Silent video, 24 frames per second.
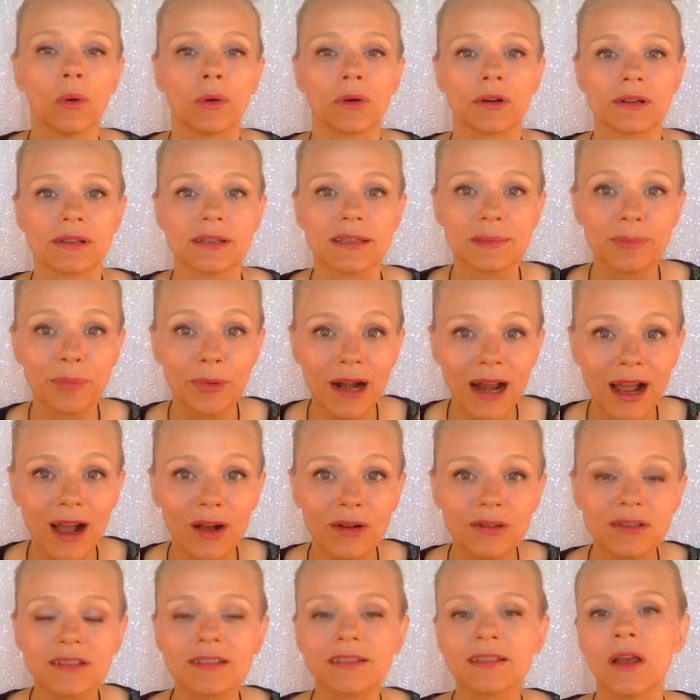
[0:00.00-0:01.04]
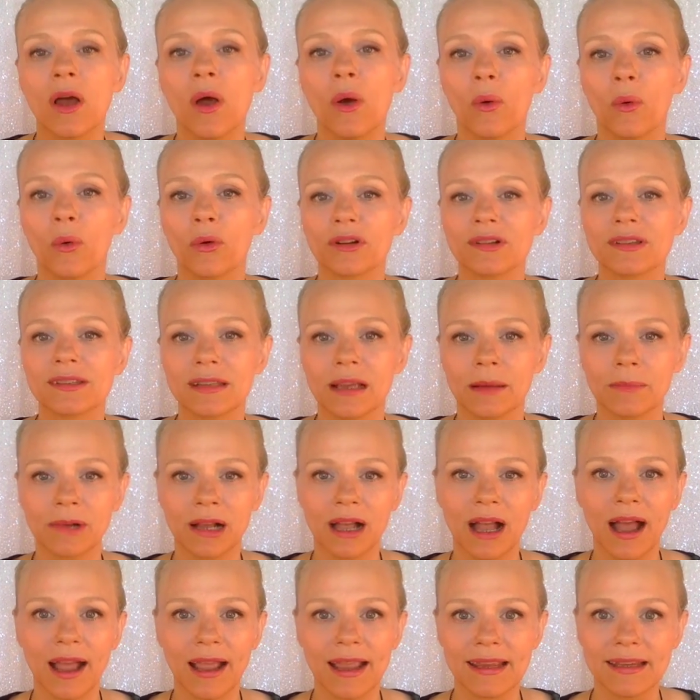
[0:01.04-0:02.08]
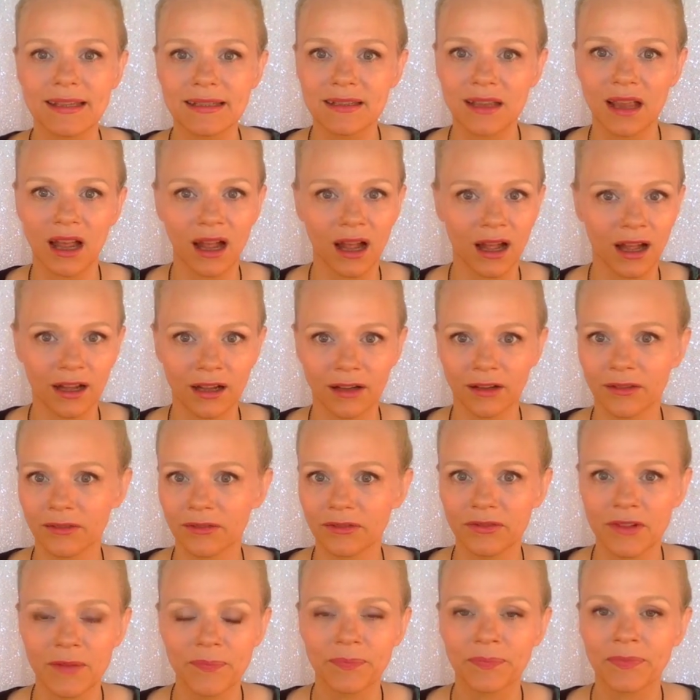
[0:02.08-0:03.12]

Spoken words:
or a Sprouts or some kind of